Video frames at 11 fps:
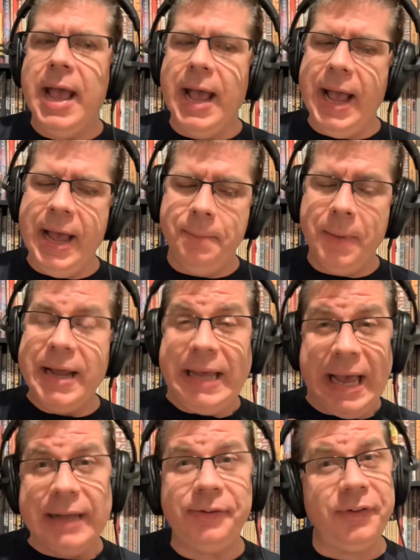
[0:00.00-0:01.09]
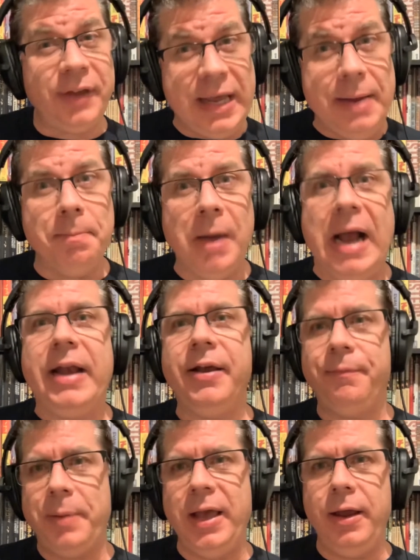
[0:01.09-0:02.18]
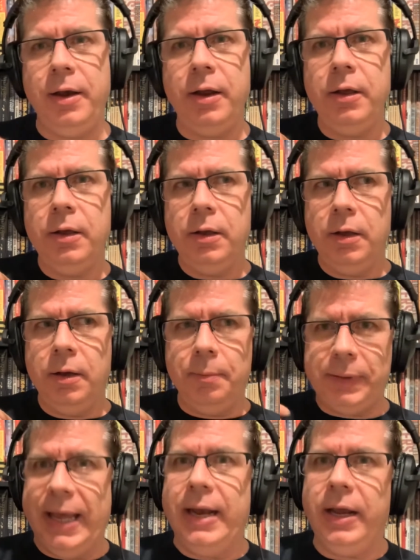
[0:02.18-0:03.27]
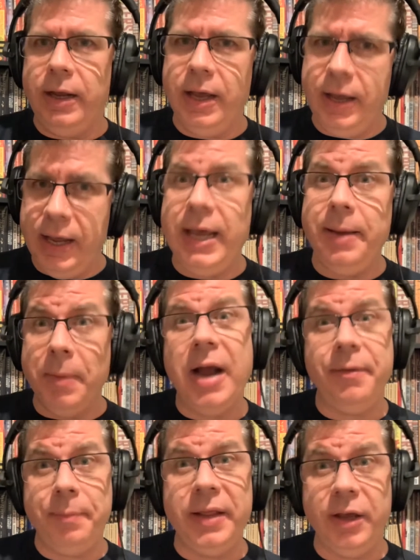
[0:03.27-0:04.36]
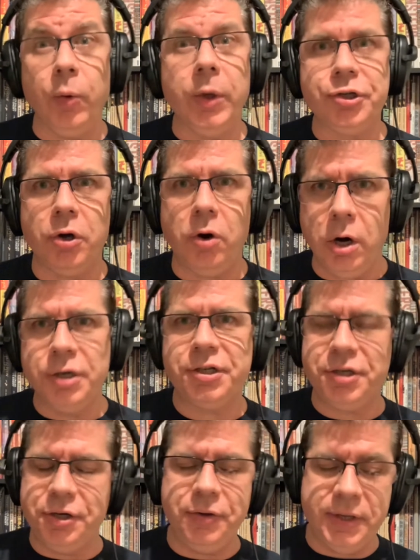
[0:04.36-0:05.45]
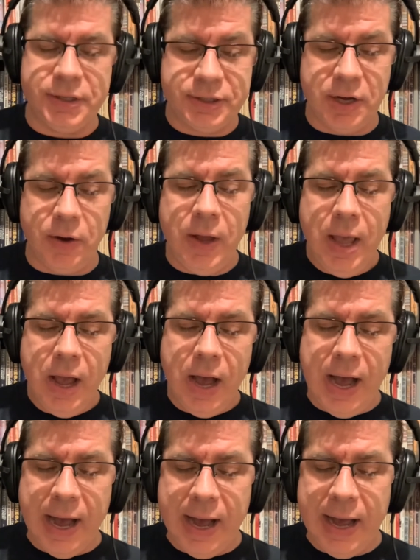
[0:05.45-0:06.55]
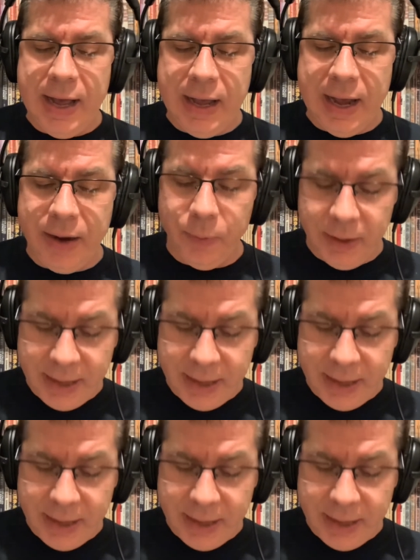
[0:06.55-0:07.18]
and my guess is he might have been the original artist to do this. So I really